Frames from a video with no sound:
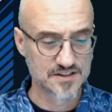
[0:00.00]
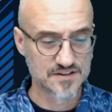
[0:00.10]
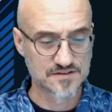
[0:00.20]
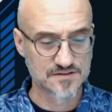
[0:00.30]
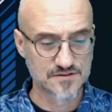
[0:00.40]

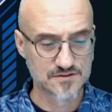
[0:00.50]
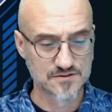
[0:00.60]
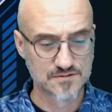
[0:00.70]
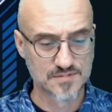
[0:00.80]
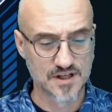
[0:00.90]
just
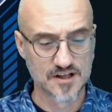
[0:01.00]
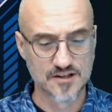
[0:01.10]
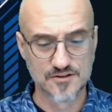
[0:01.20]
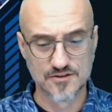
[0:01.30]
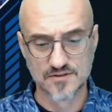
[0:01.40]
do by
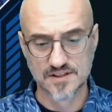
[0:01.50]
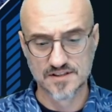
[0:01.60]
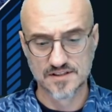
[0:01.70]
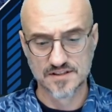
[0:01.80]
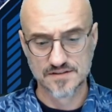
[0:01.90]
doing
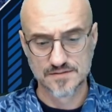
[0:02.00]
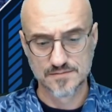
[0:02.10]
this.